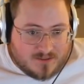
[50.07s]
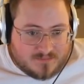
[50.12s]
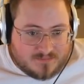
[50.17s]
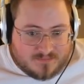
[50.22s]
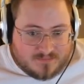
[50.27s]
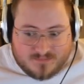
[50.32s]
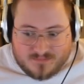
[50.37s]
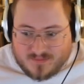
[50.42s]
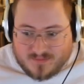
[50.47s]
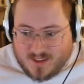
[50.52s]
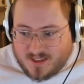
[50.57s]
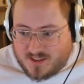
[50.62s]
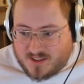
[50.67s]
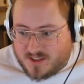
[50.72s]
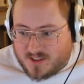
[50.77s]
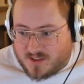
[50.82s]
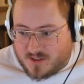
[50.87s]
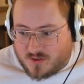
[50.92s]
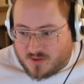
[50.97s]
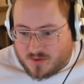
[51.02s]
it. It's
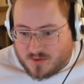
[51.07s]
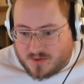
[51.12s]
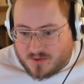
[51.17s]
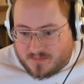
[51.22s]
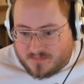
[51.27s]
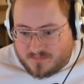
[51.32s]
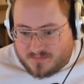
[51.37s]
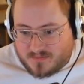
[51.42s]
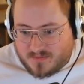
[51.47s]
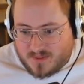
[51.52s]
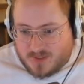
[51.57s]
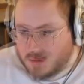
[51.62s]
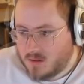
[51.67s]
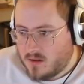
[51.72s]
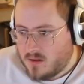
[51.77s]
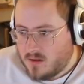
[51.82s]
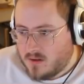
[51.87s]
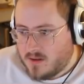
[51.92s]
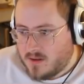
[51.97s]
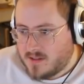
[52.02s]
just the truth.
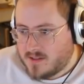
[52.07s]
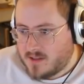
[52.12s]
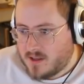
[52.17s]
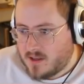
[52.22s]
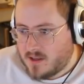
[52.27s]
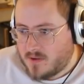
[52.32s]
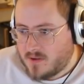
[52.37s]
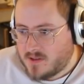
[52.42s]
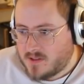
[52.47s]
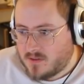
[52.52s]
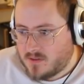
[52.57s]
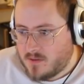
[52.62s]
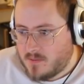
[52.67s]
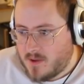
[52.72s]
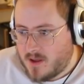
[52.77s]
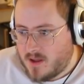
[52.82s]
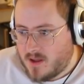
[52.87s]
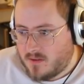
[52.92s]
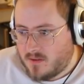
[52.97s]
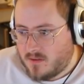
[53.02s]
Ace King raised three
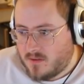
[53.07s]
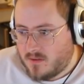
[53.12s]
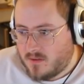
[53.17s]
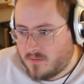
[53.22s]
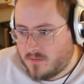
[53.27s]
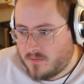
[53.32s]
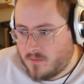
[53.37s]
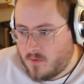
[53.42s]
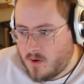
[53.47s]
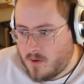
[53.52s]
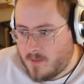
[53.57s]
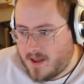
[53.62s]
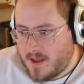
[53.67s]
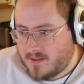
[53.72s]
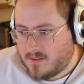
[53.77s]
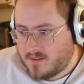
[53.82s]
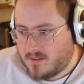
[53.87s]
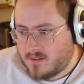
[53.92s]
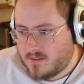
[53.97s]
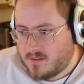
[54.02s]
bets, four
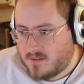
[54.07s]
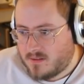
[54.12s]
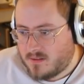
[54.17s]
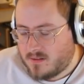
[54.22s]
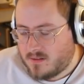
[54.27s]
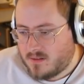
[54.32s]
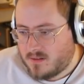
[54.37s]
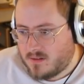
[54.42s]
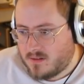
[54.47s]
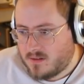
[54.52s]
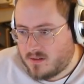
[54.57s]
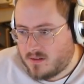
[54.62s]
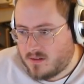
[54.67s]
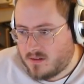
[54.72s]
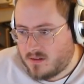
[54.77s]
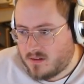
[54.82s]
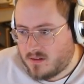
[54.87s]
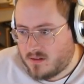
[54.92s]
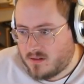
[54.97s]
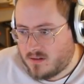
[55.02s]
bets.
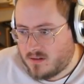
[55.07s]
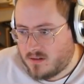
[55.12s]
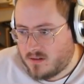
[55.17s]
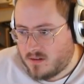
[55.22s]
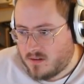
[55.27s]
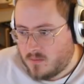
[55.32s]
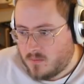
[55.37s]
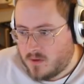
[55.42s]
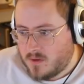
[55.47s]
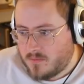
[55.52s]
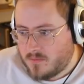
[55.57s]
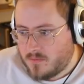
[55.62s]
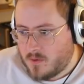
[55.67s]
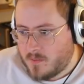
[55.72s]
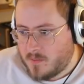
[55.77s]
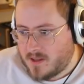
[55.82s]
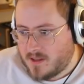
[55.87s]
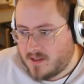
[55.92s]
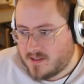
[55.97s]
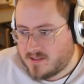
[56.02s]
We can
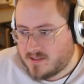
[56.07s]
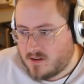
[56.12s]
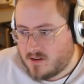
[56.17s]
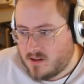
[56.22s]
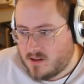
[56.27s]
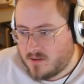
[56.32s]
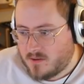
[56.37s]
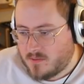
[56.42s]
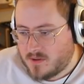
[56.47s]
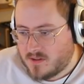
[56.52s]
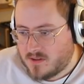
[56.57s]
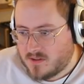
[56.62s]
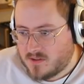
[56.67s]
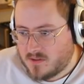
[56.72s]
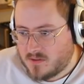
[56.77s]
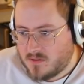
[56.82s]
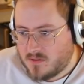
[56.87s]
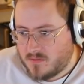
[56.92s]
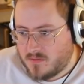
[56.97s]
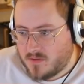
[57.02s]
four bet less than all in with the
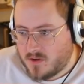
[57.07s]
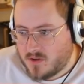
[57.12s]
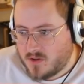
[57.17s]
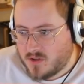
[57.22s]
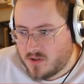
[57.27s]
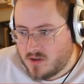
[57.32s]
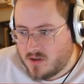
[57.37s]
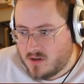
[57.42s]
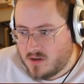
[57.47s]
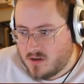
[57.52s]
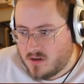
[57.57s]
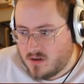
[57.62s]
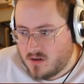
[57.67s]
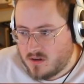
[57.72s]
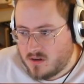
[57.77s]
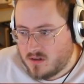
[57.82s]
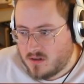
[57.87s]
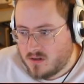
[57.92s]
suited version here.